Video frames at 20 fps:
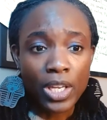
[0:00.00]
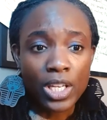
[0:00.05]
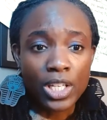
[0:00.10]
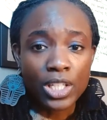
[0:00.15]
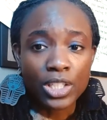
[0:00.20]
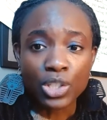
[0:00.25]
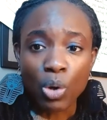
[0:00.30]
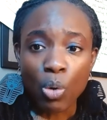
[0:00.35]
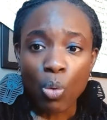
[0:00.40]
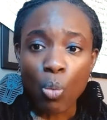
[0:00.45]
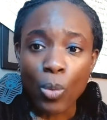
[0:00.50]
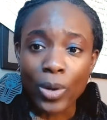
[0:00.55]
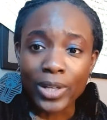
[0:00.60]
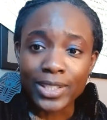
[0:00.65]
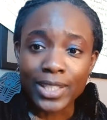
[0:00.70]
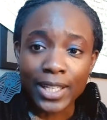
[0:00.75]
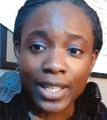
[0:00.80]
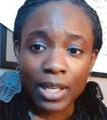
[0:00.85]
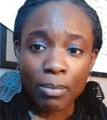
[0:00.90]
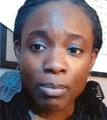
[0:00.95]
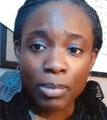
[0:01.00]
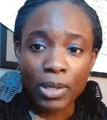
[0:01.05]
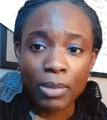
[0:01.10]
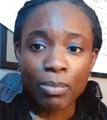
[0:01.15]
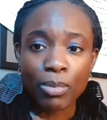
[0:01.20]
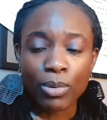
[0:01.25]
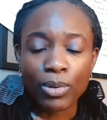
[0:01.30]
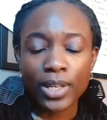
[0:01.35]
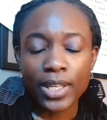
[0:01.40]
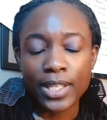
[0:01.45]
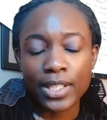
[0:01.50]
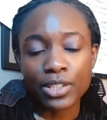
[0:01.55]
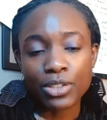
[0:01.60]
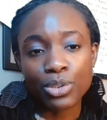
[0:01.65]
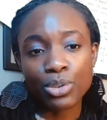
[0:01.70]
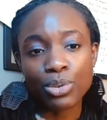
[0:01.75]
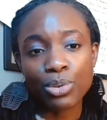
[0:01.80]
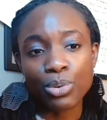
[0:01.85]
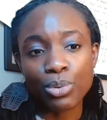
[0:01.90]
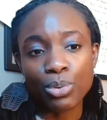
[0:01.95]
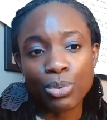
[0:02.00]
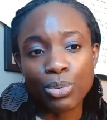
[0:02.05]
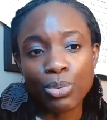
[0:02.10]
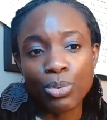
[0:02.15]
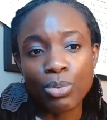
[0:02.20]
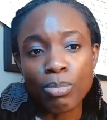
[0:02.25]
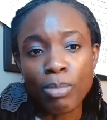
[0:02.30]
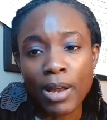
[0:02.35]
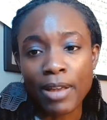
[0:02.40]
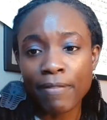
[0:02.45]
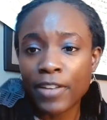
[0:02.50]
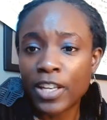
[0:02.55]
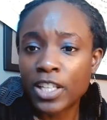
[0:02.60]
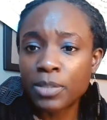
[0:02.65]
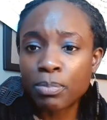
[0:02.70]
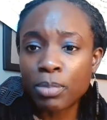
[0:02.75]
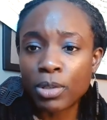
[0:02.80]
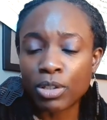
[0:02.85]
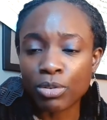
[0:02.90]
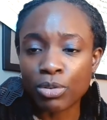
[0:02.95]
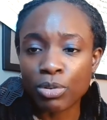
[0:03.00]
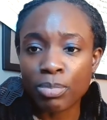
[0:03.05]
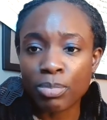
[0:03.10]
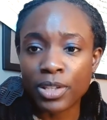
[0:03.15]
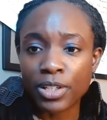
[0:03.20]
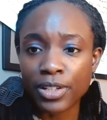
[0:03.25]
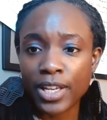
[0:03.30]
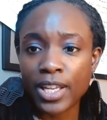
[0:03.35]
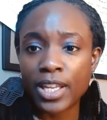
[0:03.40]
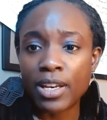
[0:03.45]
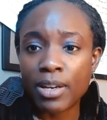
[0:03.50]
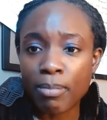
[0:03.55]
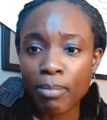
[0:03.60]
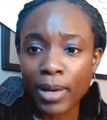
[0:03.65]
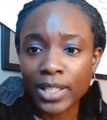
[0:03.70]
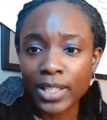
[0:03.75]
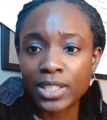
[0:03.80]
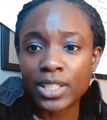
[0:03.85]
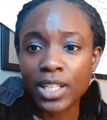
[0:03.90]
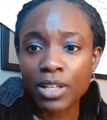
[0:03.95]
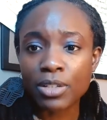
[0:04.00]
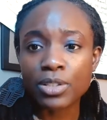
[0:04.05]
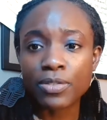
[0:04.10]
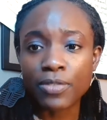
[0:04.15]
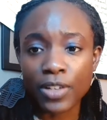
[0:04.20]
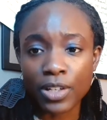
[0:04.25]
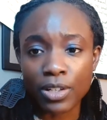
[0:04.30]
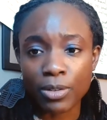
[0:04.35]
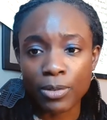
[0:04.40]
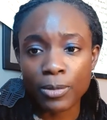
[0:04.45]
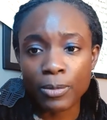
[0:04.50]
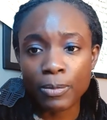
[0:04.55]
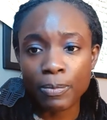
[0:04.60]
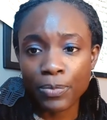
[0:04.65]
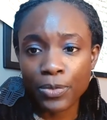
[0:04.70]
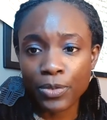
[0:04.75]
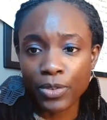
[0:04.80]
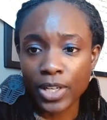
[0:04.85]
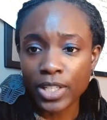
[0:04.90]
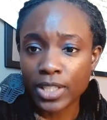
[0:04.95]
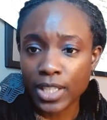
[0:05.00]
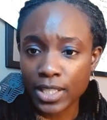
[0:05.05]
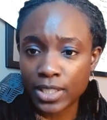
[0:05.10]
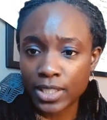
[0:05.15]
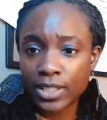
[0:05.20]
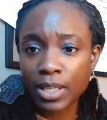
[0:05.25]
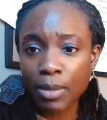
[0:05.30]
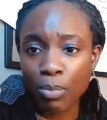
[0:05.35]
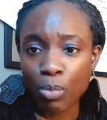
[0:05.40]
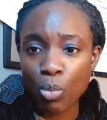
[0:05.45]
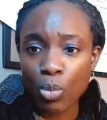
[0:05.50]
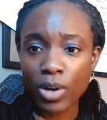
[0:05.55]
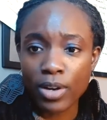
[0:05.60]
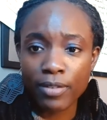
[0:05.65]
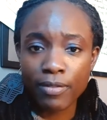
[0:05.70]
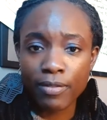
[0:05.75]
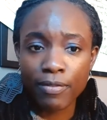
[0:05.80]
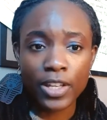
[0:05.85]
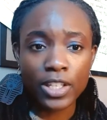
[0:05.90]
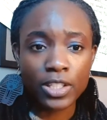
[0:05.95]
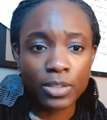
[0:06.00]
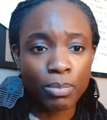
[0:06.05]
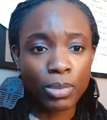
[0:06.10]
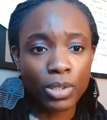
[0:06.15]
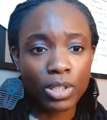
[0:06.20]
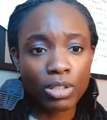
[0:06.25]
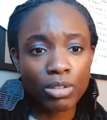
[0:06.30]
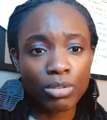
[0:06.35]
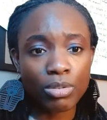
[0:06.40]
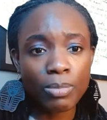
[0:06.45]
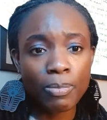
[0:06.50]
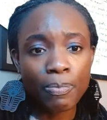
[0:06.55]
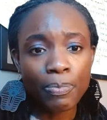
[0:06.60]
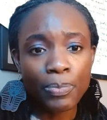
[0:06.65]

So once I get people into my Facebook group, they're in my sales funnel, right? That's step one, Facebook group.